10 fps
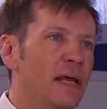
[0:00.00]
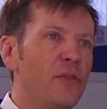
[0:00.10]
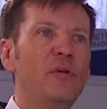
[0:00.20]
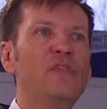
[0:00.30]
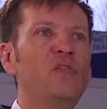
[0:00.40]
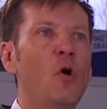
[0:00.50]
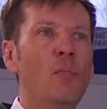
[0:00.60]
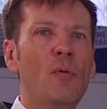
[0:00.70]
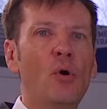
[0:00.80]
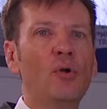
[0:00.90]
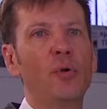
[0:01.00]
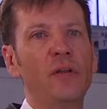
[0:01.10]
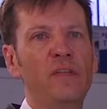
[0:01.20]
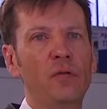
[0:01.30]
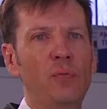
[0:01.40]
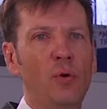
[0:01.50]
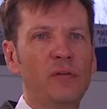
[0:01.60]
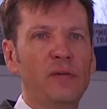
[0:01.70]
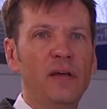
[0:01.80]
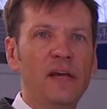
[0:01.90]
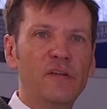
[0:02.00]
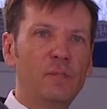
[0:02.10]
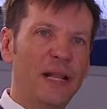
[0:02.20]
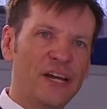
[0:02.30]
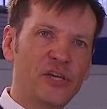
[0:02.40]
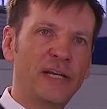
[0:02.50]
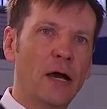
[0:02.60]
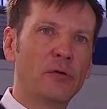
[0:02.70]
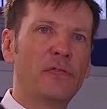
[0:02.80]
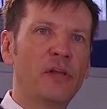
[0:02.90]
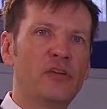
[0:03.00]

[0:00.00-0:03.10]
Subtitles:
there is no more condensate water splashing out of the